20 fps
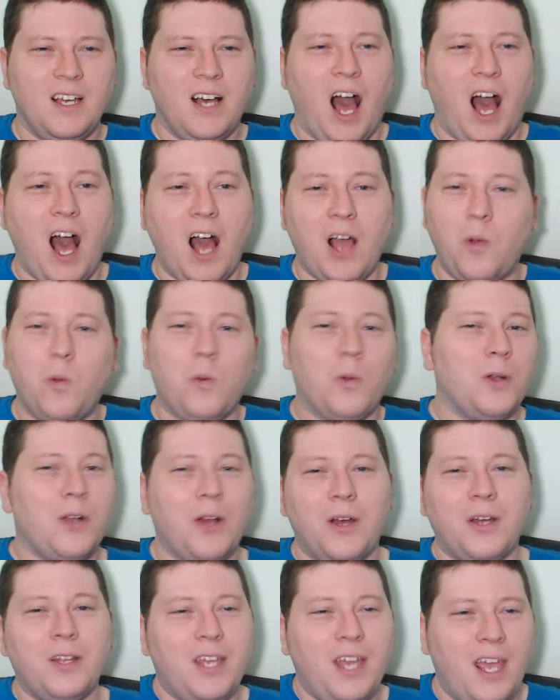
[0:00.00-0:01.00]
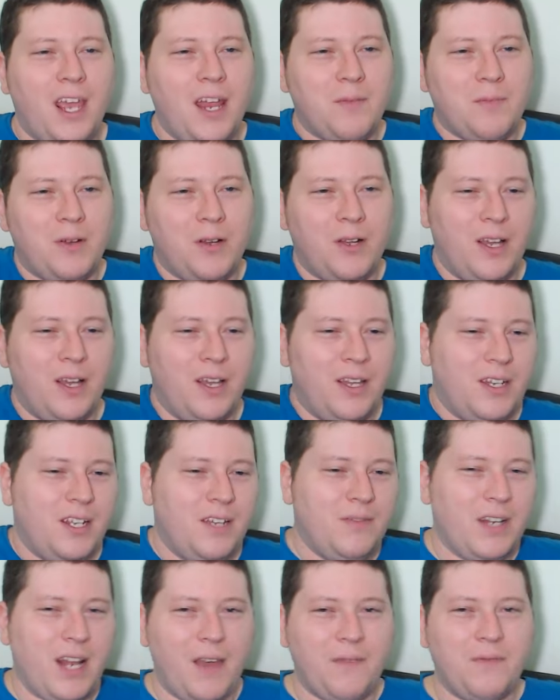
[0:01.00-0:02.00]
awkward on camera, and
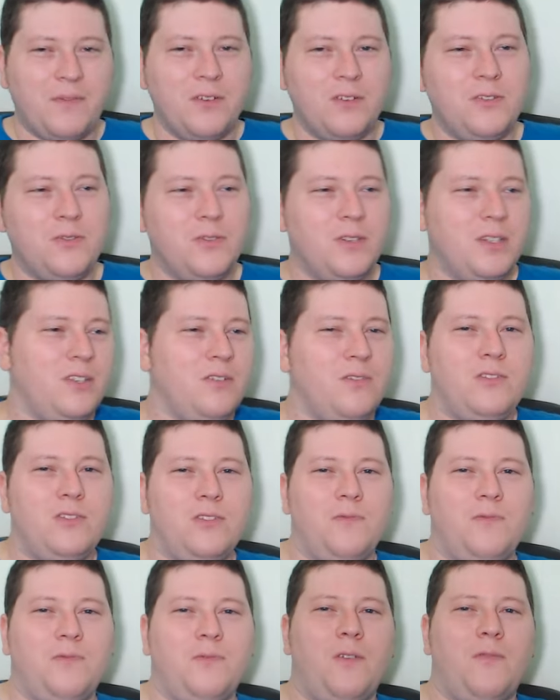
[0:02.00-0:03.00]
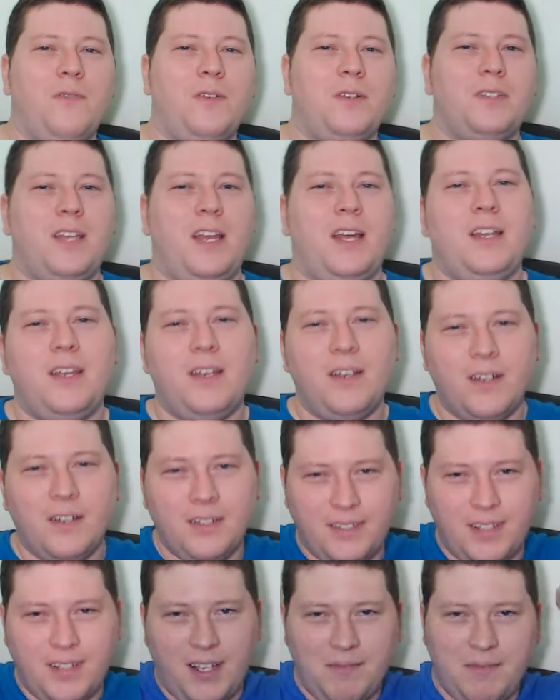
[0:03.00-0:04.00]
even after doing YouTube for over 10
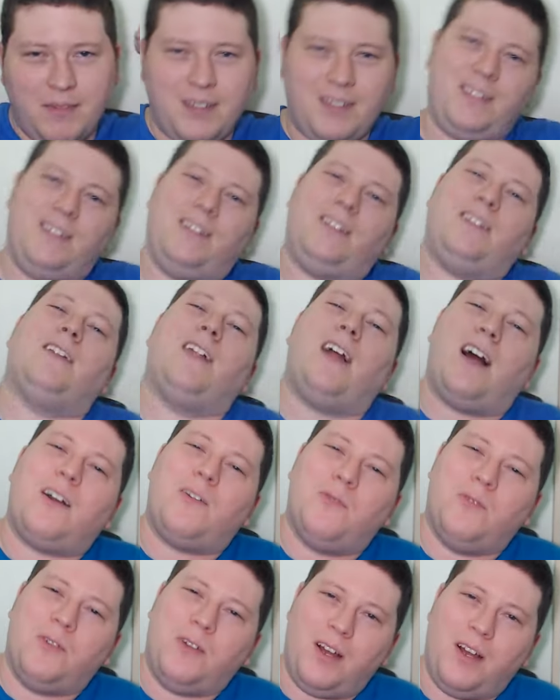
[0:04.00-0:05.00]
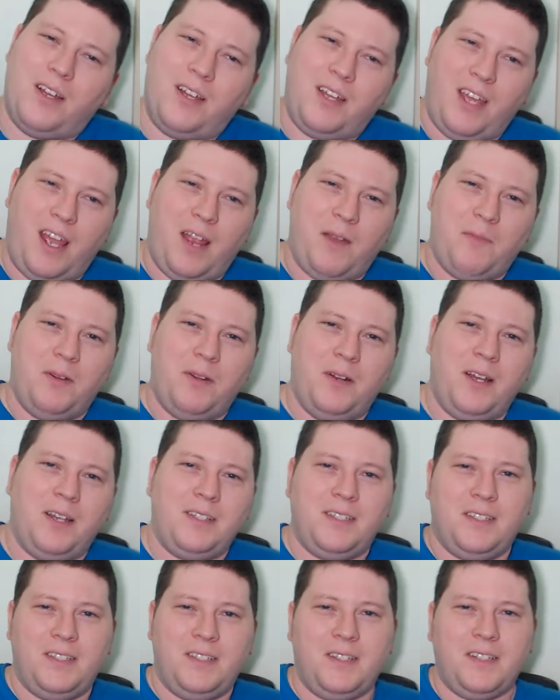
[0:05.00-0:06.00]
years, I'm still awkward on camera, and I
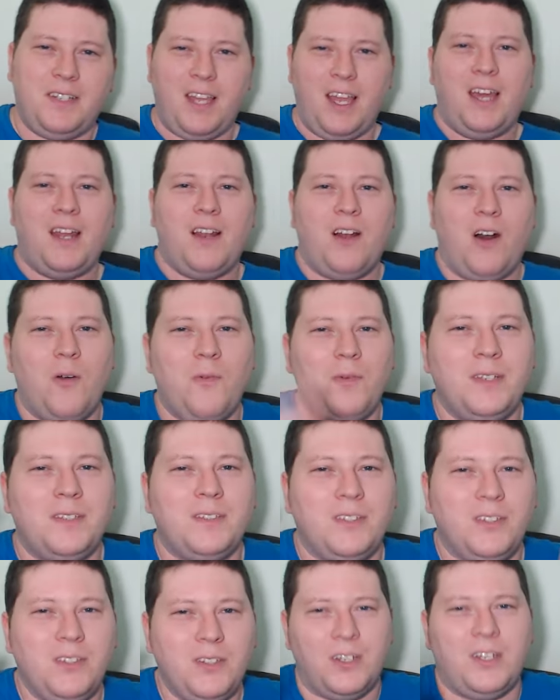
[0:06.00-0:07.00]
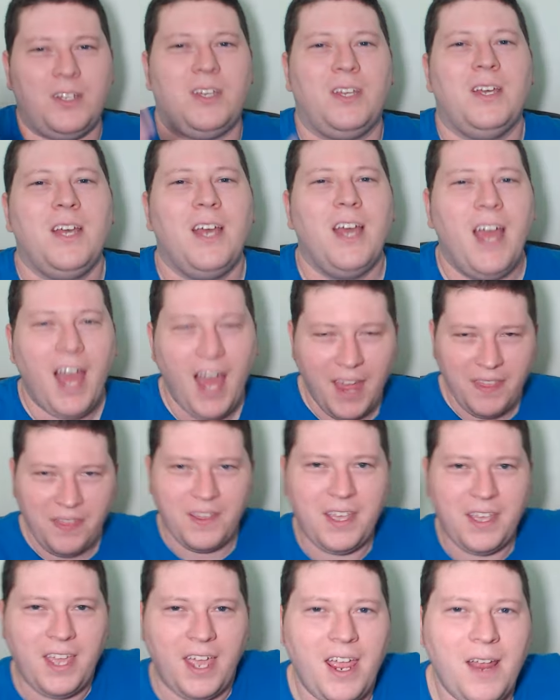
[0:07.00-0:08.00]
still can't always look at
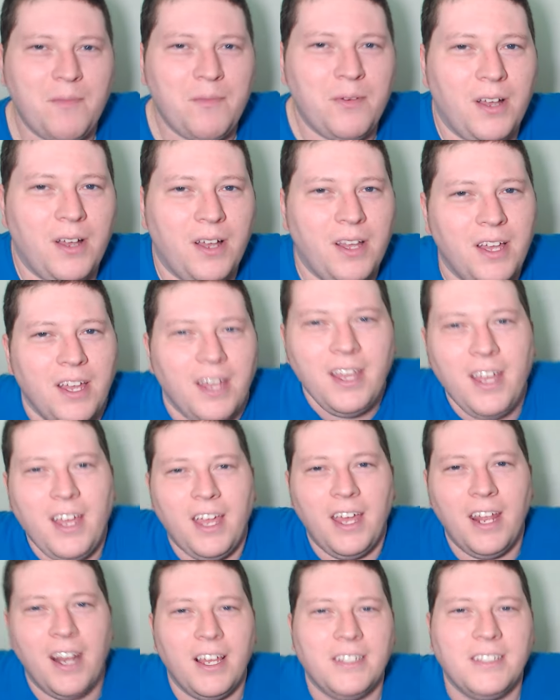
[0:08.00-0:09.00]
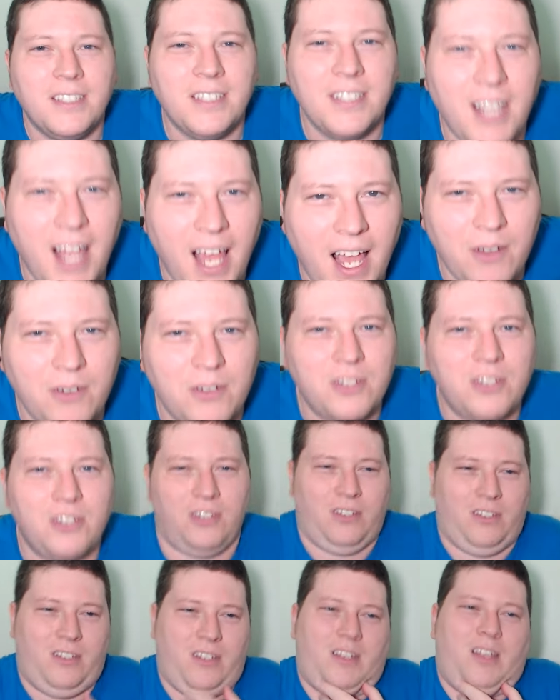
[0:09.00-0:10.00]
the camera, and I
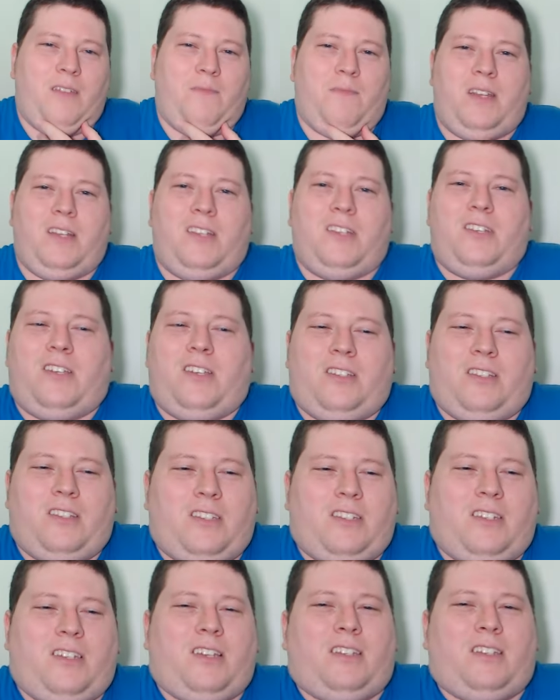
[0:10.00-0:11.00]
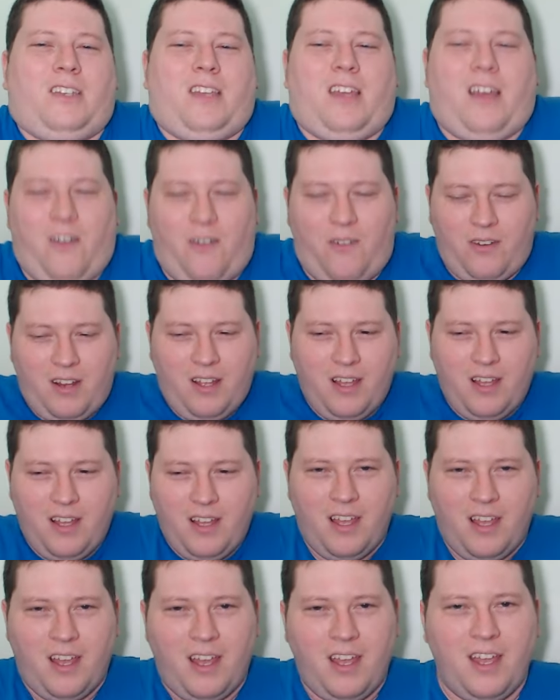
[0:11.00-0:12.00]
slouch, and my chin sticks out,
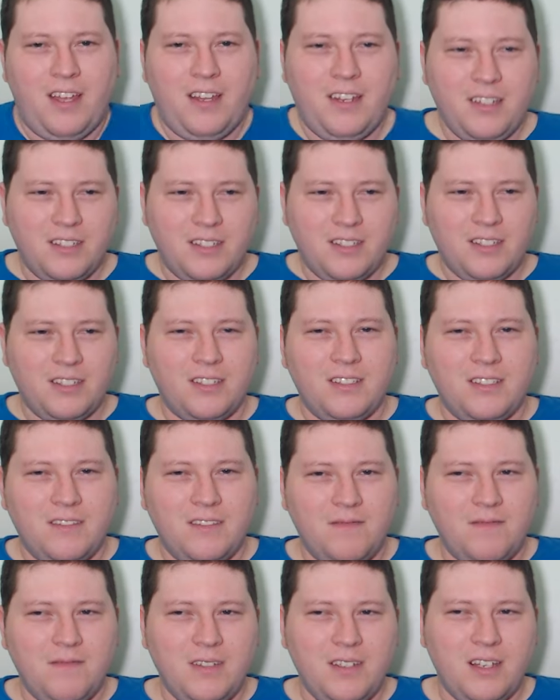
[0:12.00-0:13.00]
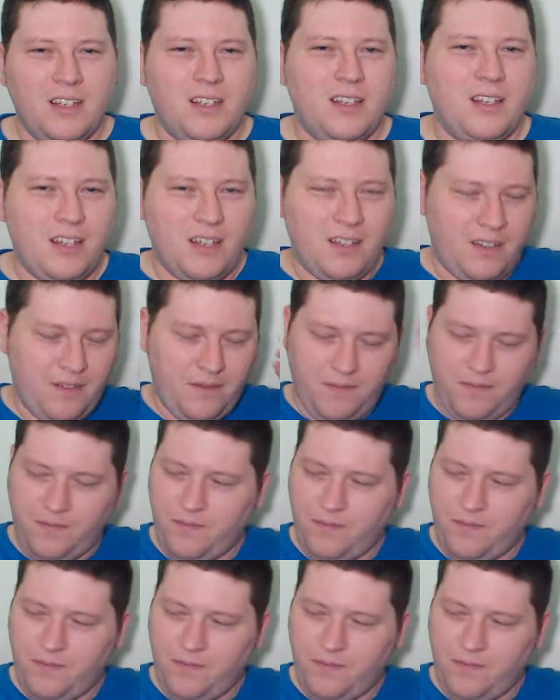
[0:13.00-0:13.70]
and it's just, yeah.